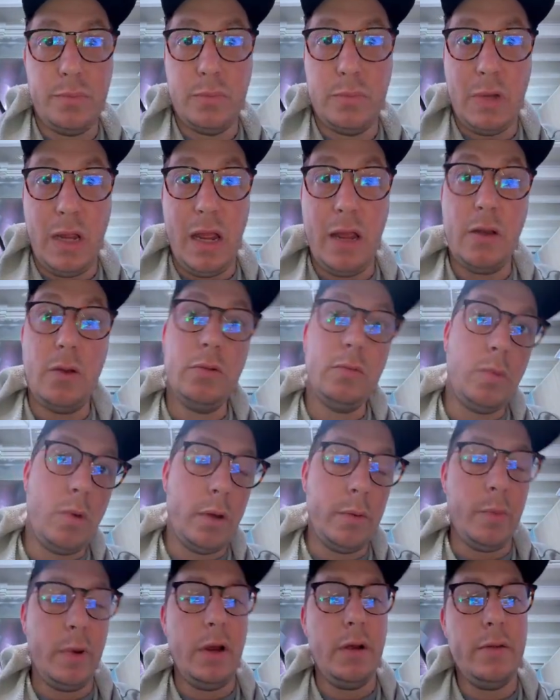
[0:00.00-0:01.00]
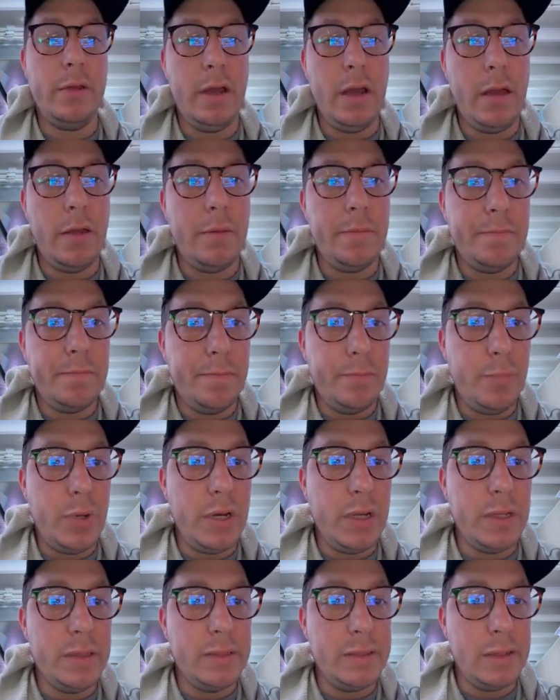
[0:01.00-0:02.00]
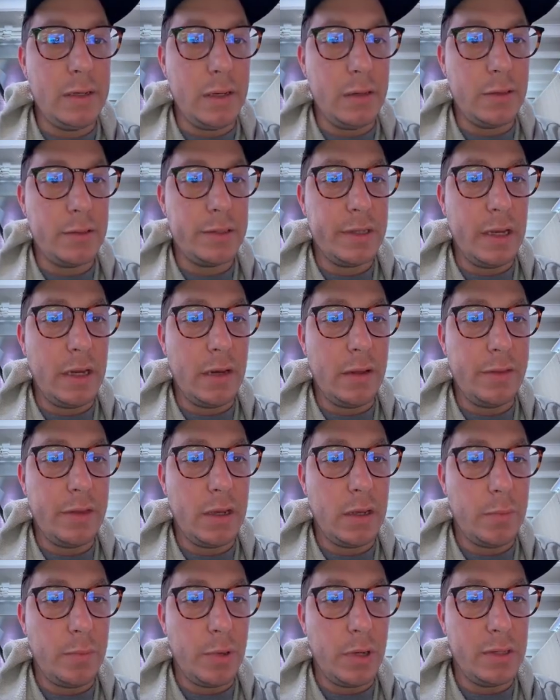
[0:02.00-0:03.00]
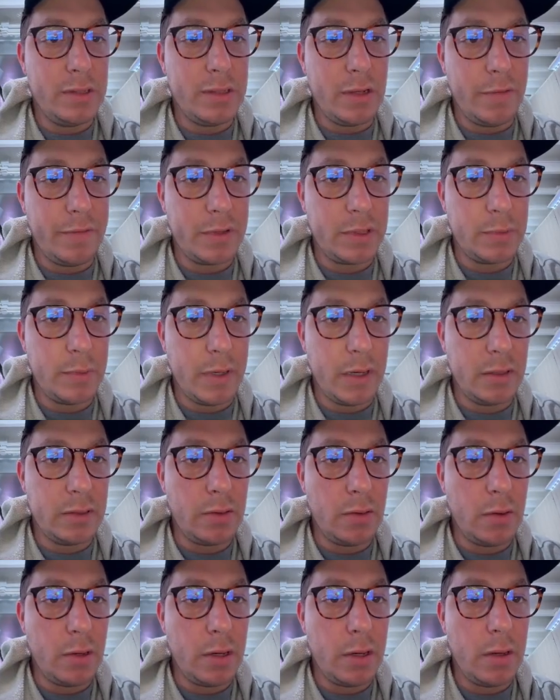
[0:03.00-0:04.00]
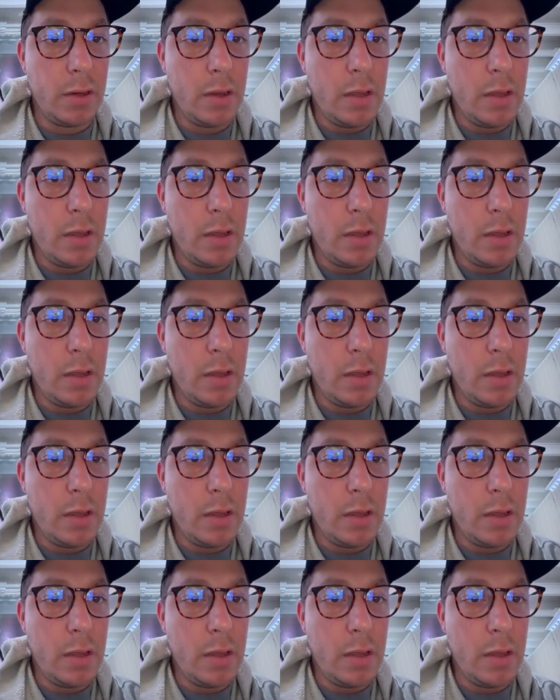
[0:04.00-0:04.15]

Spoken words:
angled one way or the other. Pretty easy to understand, I think, pretty self-explanatory.